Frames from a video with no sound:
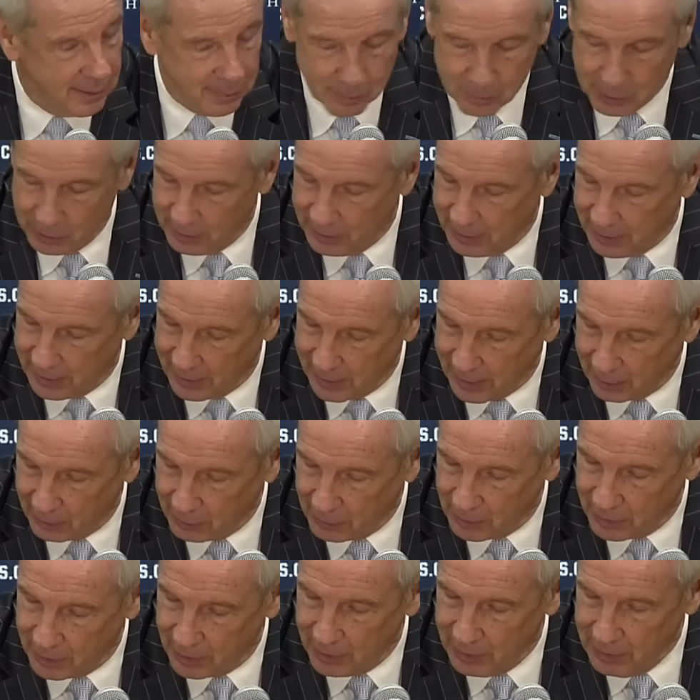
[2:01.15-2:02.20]
But yet, out of
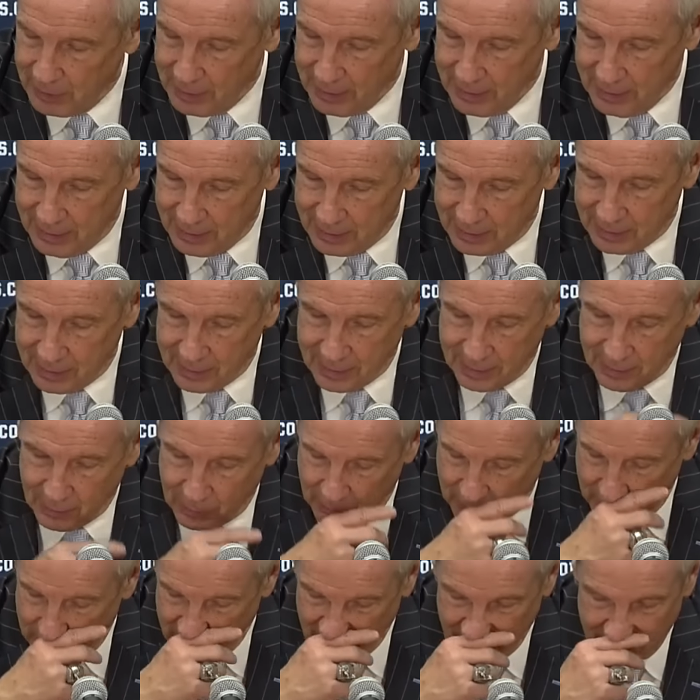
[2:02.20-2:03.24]
their
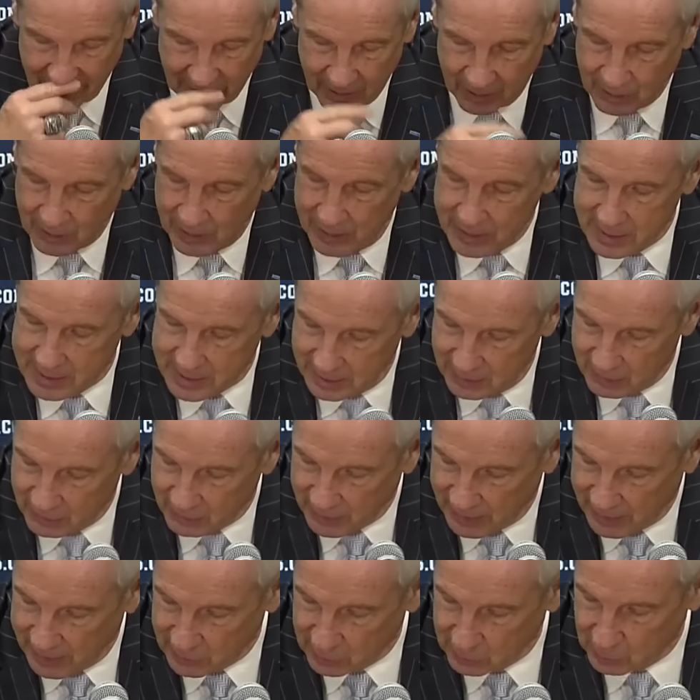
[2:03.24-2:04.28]
18
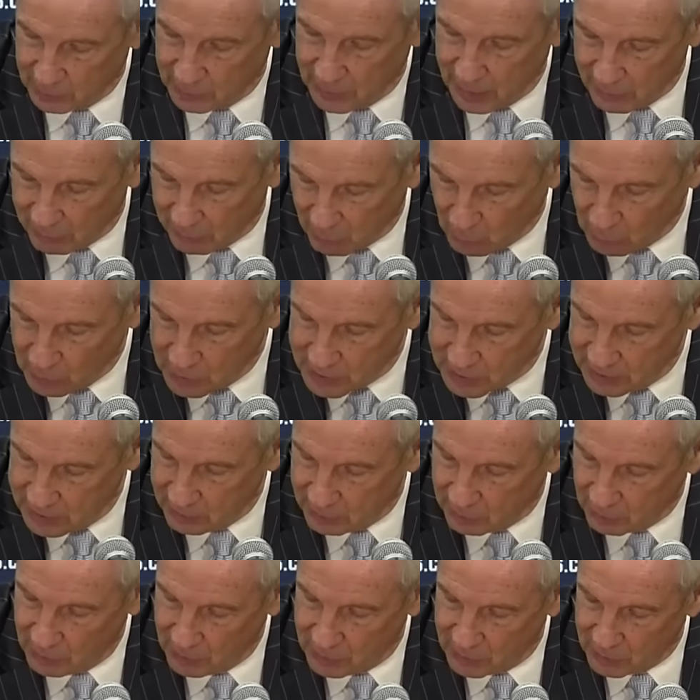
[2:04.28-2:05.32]
fouls, we got 14
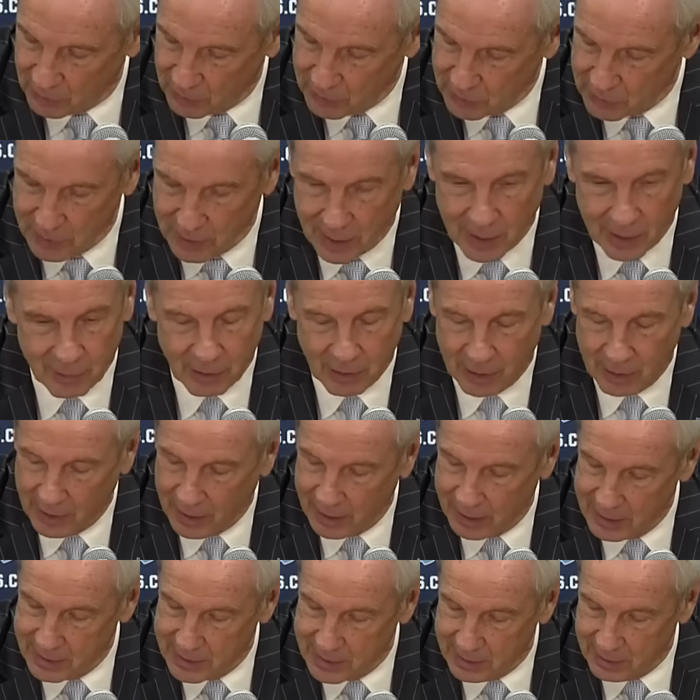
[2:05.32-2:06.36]
free throws, and out of our
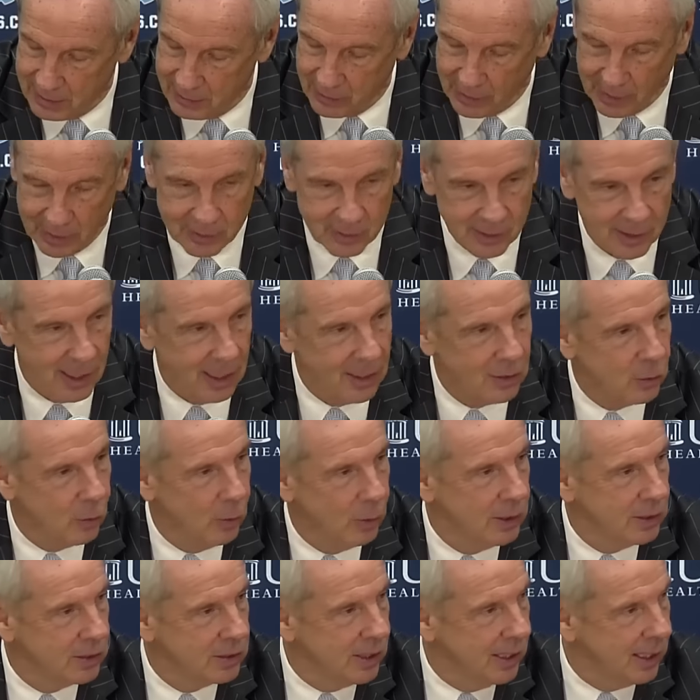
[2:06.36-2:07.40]
19 fouls, they got
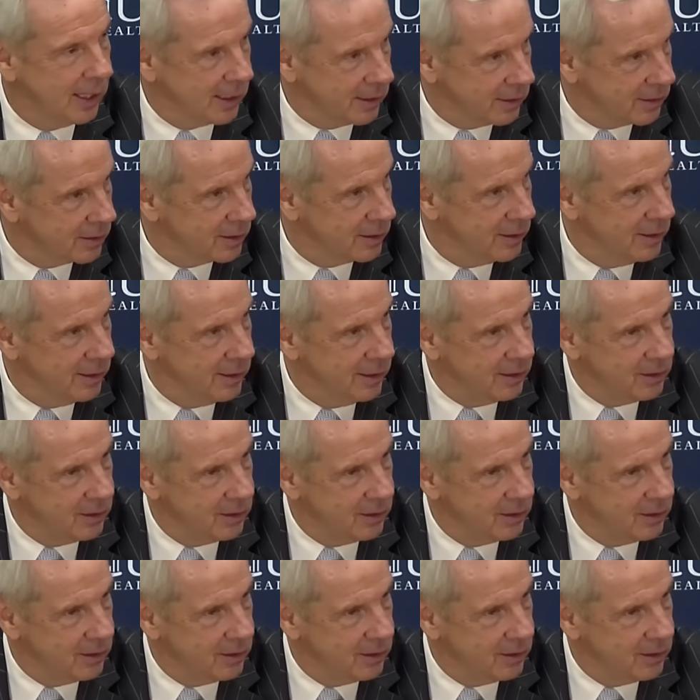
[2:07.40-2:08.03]
26.